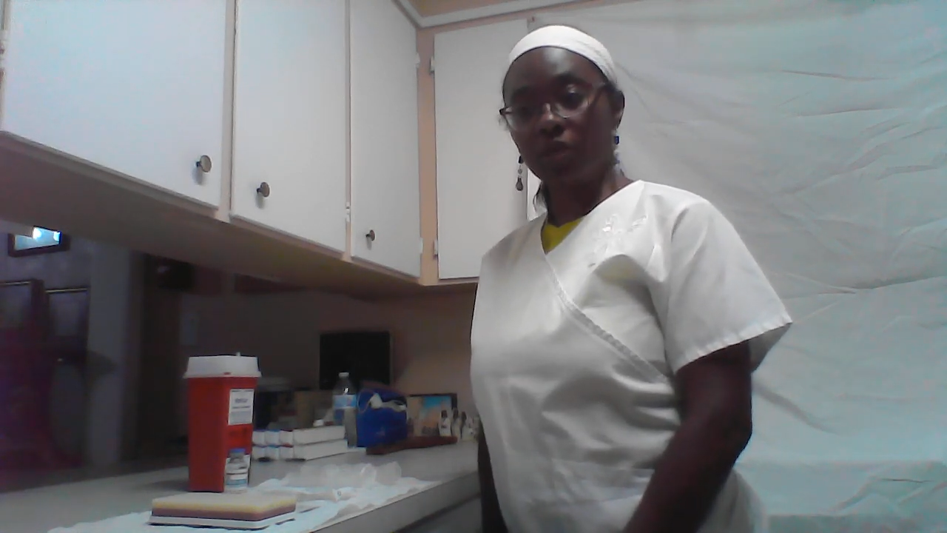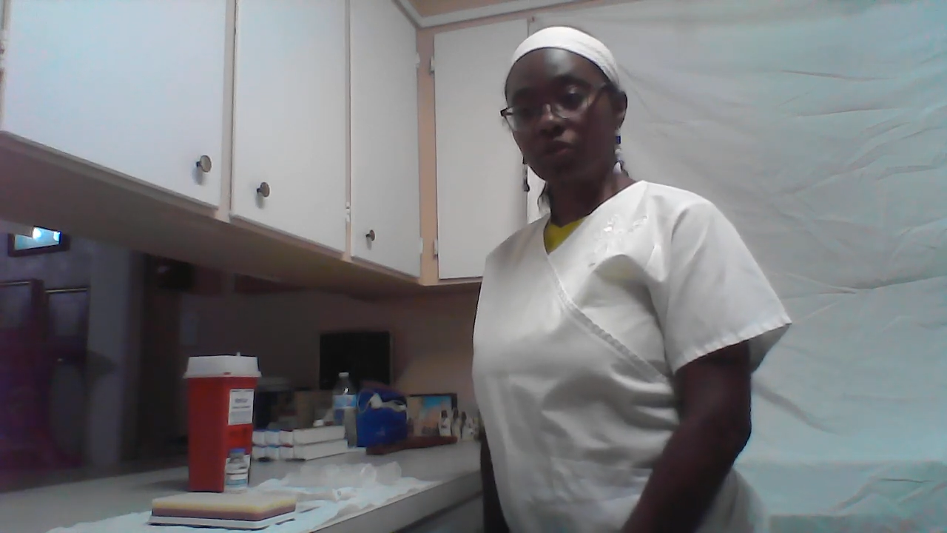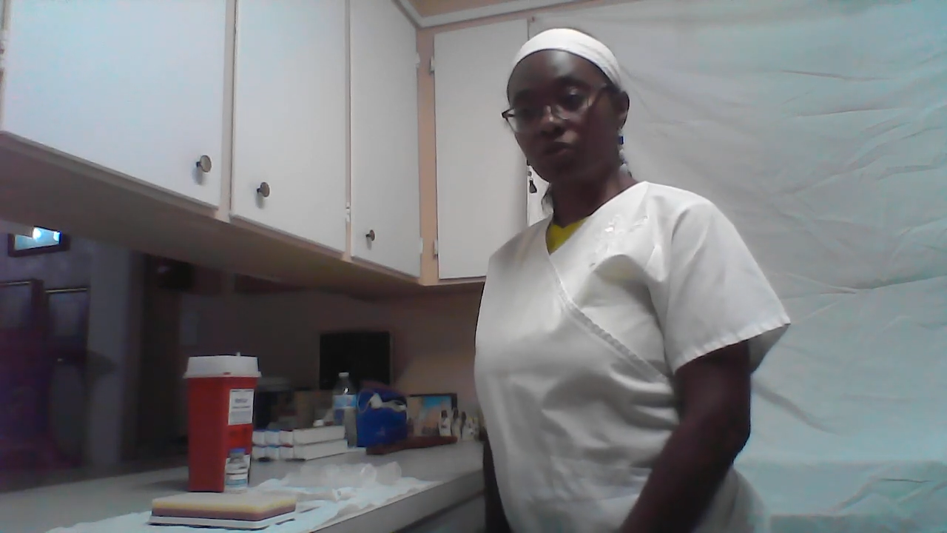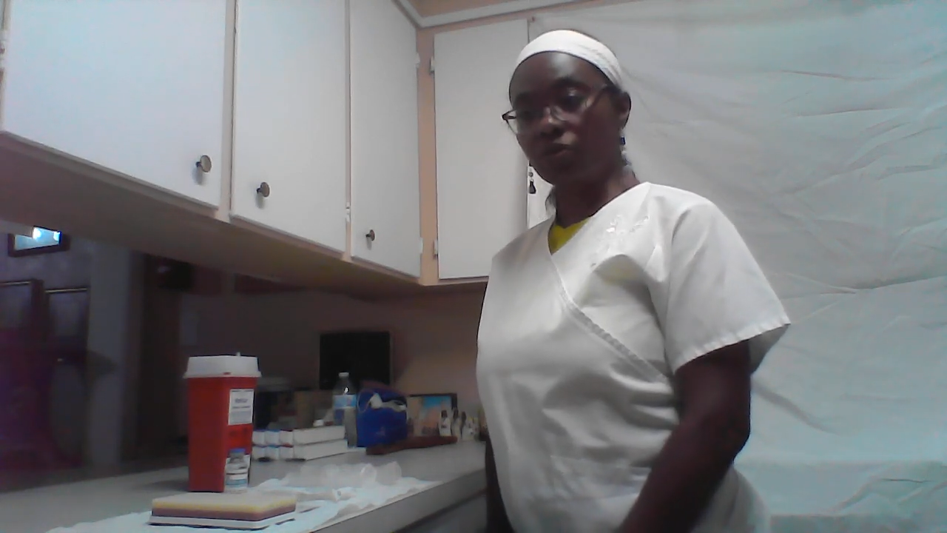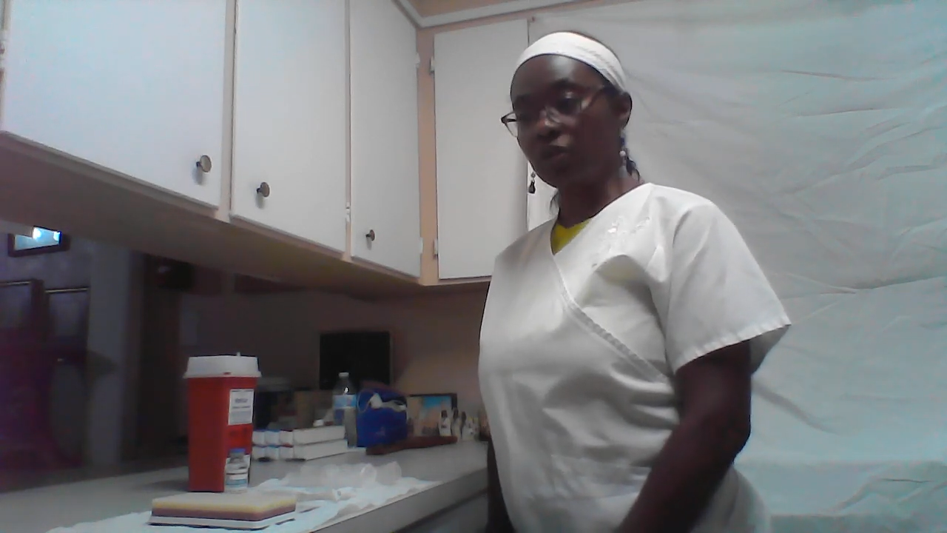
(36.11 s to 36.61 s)
make
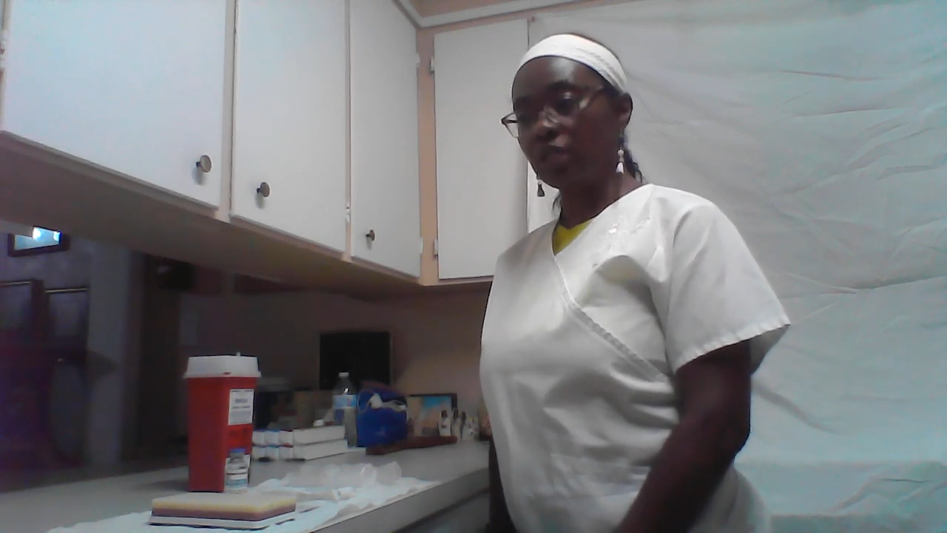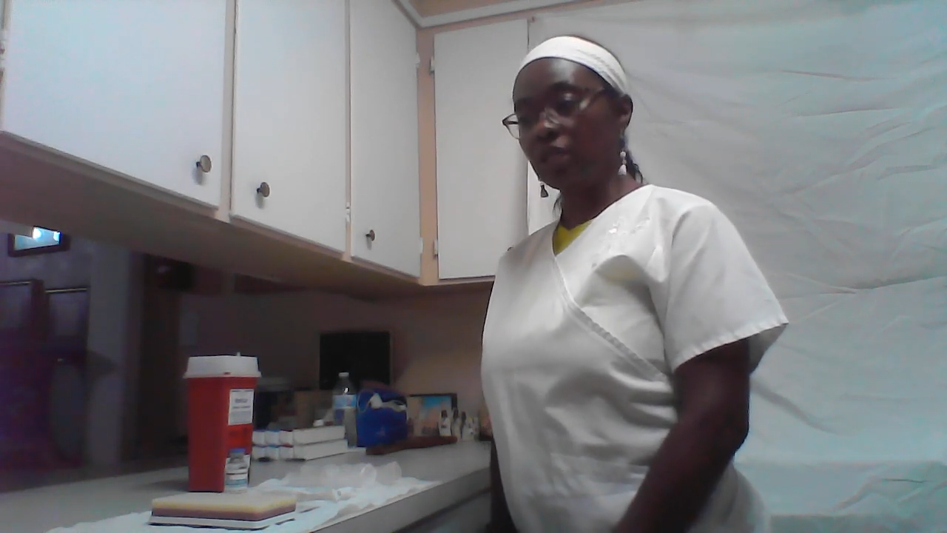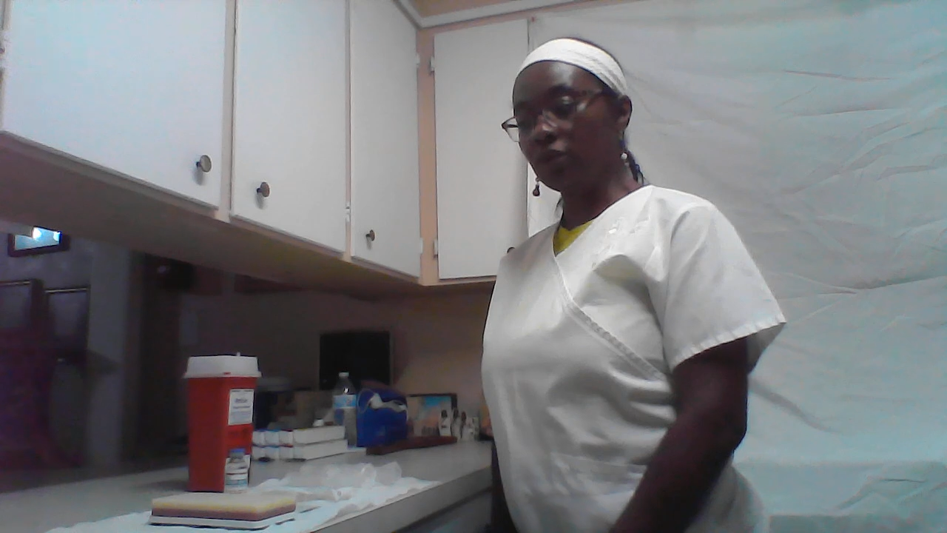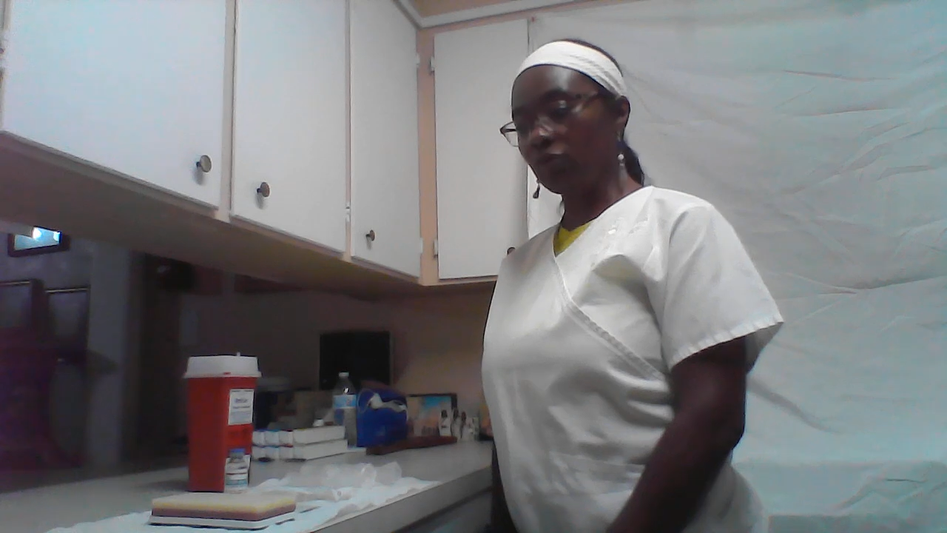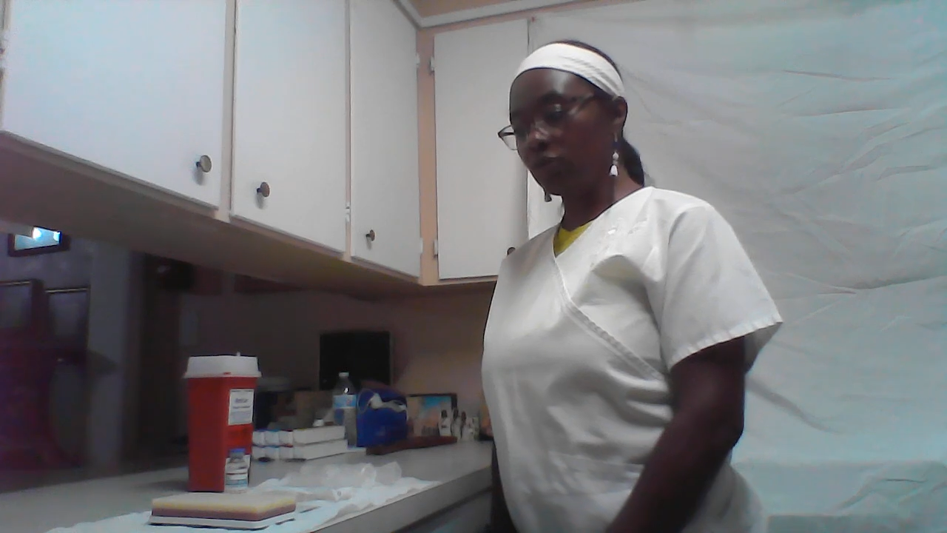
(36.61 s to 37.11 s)
sure that they know